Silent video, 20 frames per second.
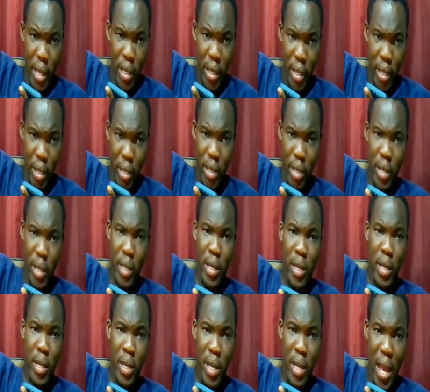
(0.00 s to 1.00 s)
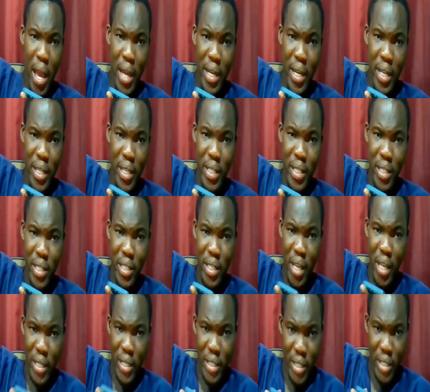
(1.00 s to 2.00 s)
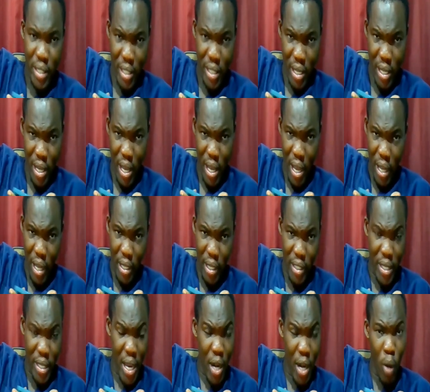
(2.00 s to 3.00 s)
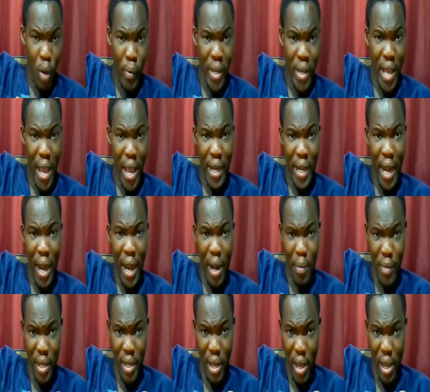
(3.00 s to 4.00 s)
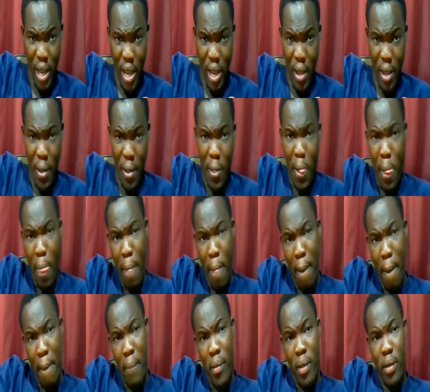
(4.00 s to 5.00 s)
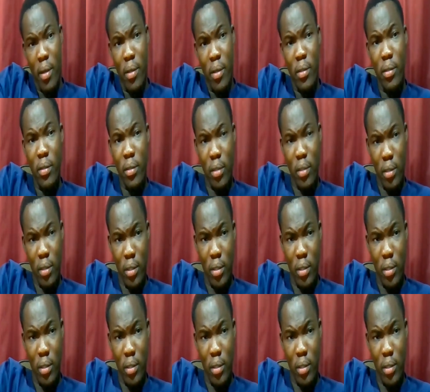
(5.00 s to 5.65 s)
and rebuild it. Look, Nigeria has done it. Several countries have done it to clean